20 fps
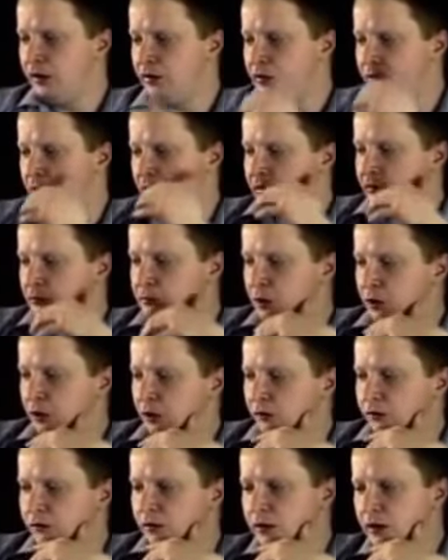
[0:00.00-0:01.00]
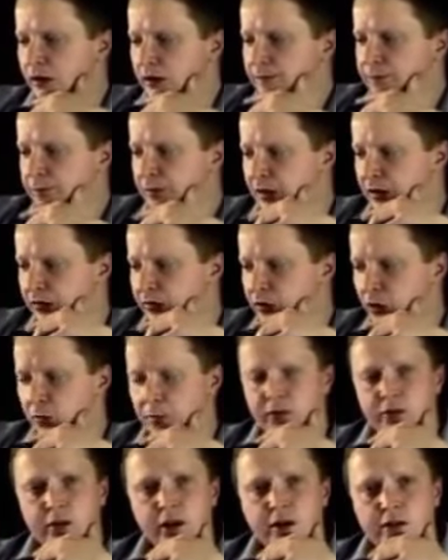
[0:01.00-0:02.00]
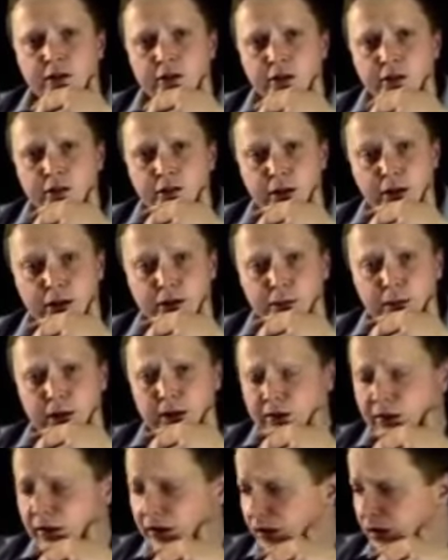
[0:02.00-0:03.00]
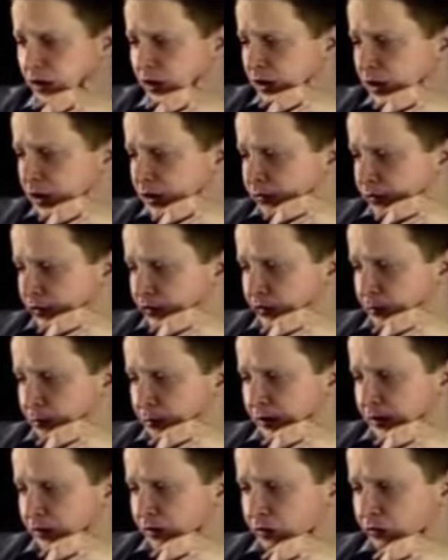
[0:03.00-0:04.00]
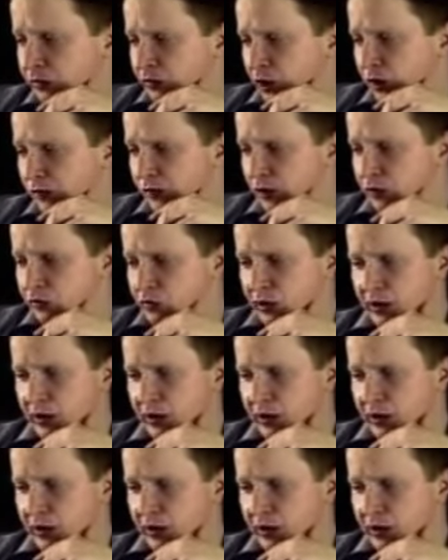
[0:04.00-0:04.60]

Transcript: his next move, it's commentated that basically disciplined Soviet